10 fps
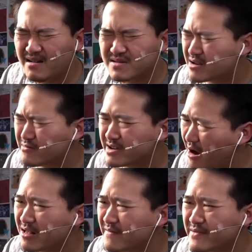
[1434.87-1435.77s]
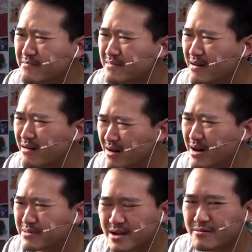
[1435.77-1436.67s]
I'm gonna read all of them.
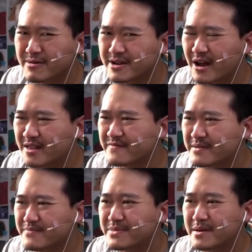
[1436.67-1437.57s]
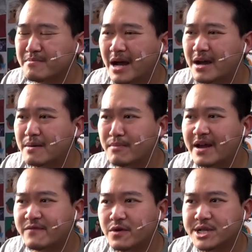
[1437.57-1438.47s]
I'm gonna read all of them.
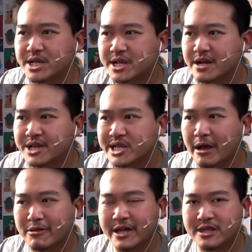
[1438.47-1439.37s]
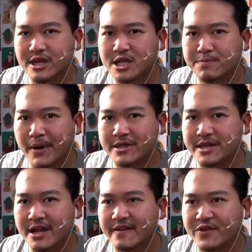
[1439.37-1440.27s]
My voice is gonna sound like this by
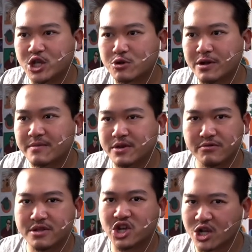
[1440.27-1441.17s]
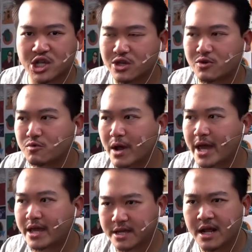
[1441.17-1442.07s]
the end of the stream. You
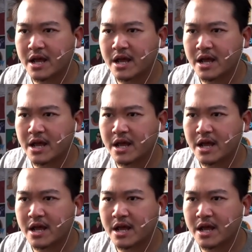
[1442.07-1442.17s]
wait.